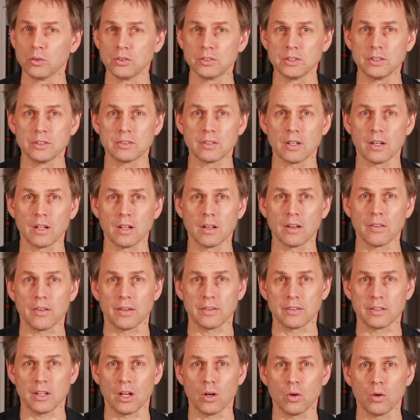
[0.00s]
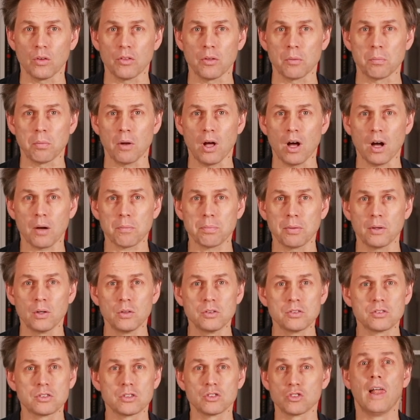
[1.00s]
detail, then go on the blog
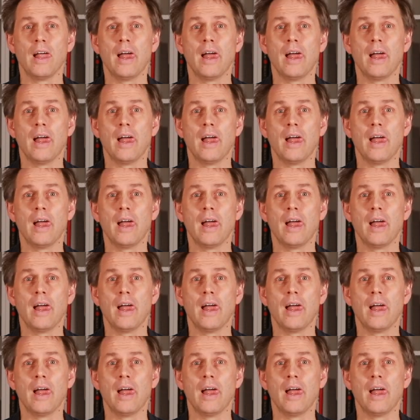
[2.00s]
post